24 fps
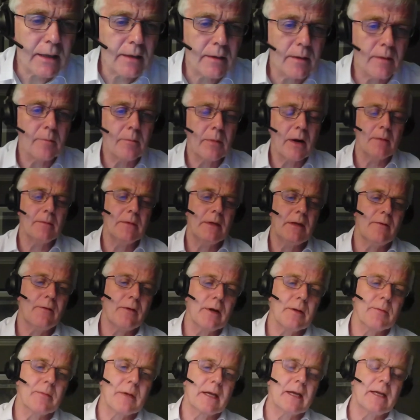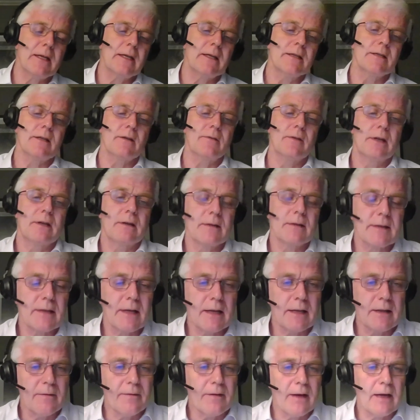and probably the very beginnings of it is,
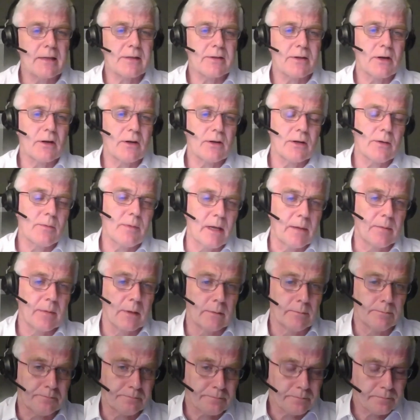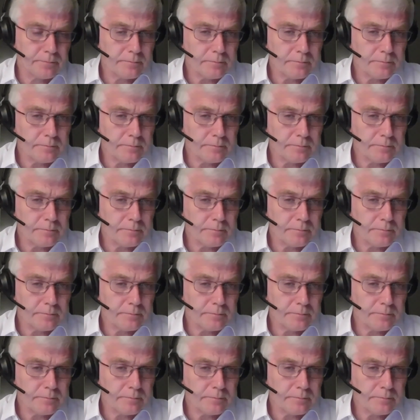say, the fast charger people.